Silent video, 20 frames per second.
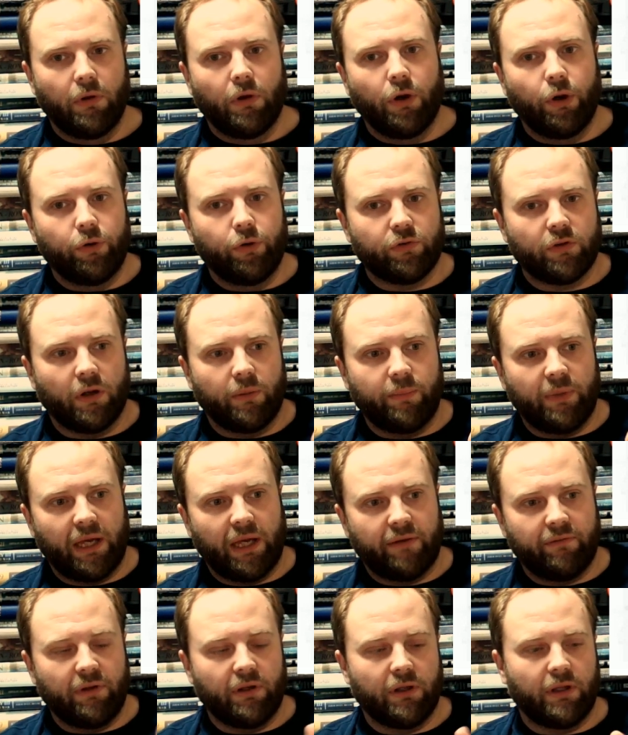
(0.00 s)
who's going to be
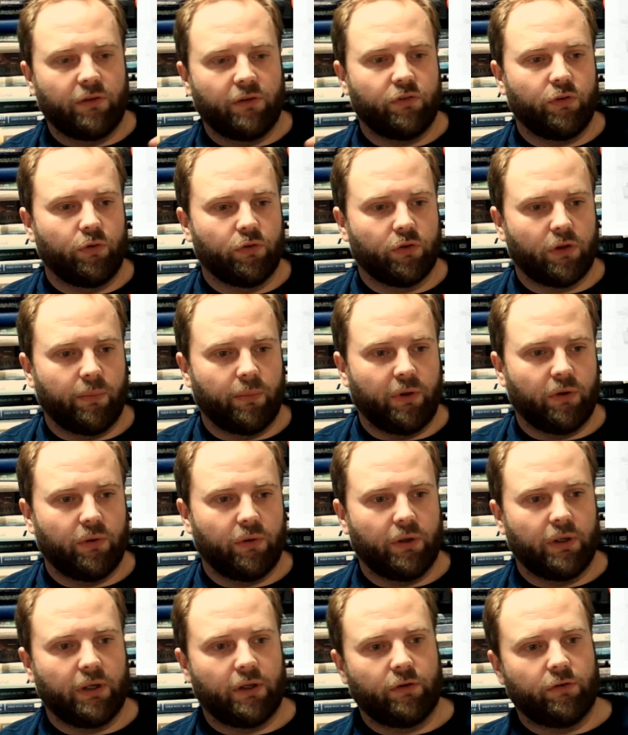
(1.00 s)
having this, who's going to be
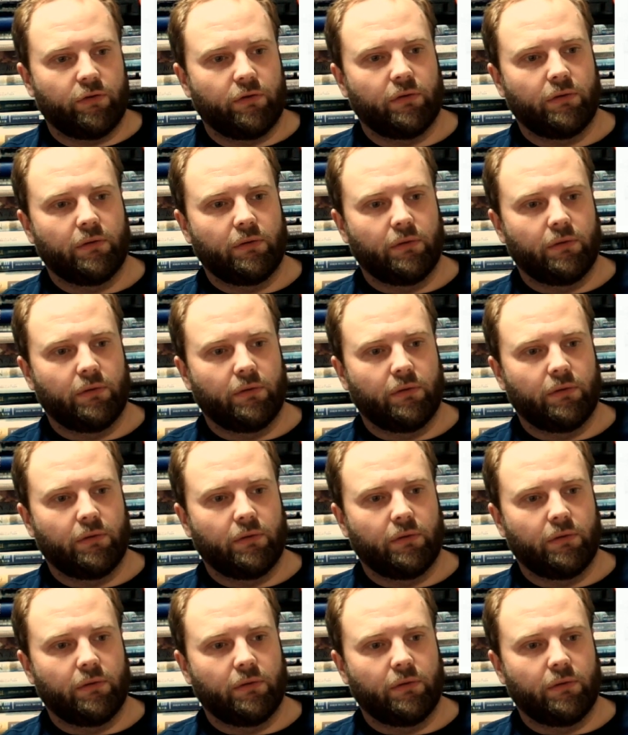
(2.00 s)
doing this.